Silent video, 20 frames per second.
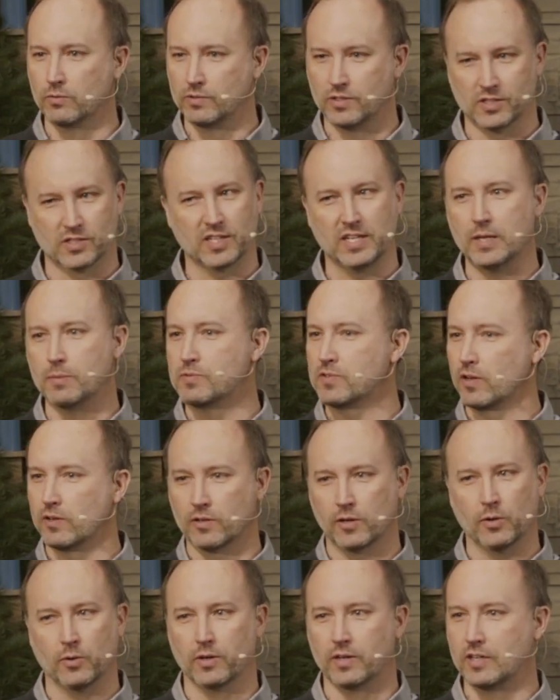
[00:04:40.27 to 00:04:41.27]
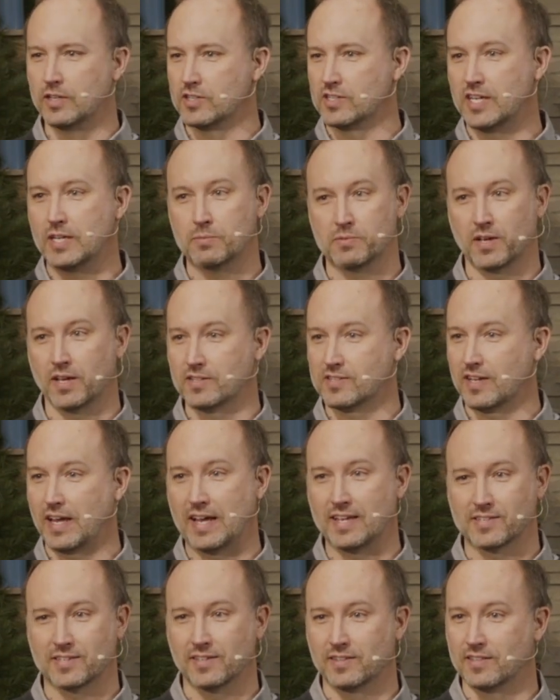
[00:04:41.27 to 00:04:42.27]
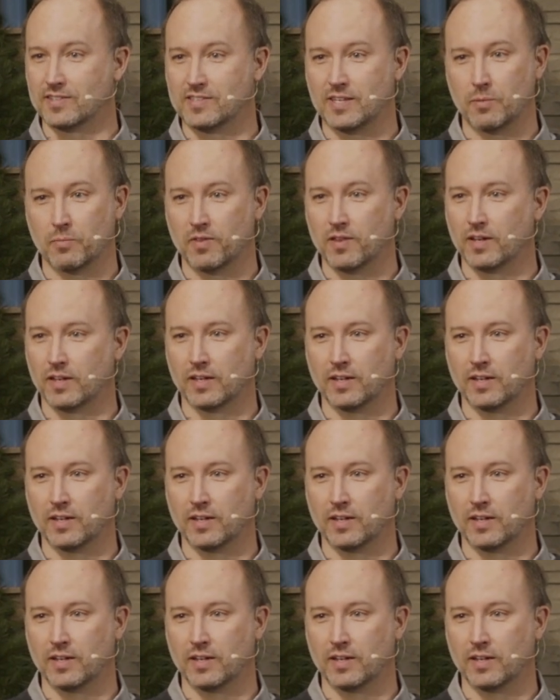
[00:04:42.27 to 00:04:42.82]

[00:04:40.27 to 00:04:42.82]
just keeps on going and just keeps ask, asking the same thing.